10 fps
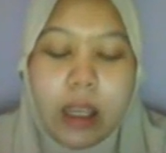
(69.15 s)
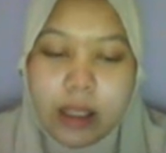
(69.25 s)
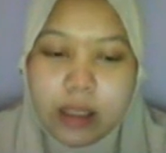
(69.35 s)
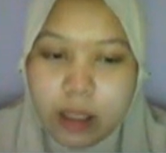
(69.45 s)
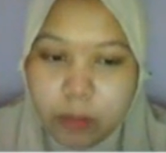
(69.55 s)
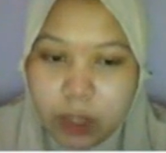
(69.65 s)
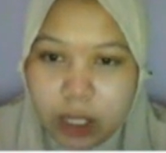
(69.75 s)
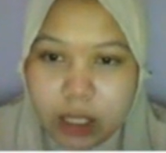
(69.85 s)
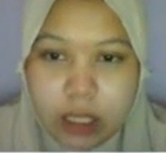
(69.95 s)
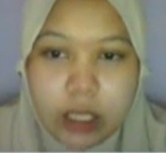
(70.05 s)
and
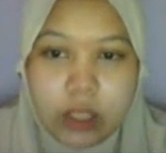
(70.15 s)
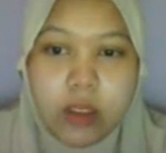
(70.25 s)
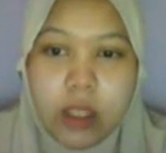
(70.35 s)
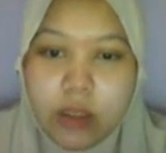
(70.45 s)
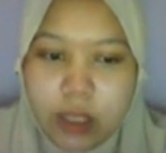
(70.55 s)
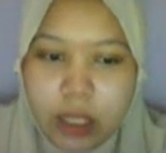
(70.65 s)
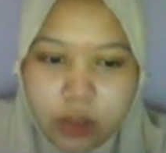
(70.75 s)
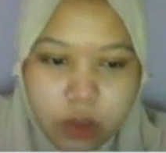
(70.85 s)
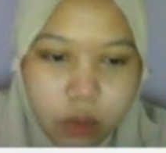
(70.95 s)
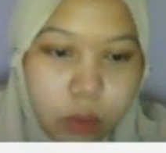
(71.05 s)
Samraj in
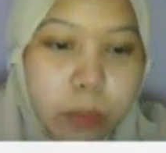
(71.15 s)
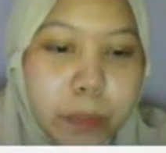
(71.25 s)
2002.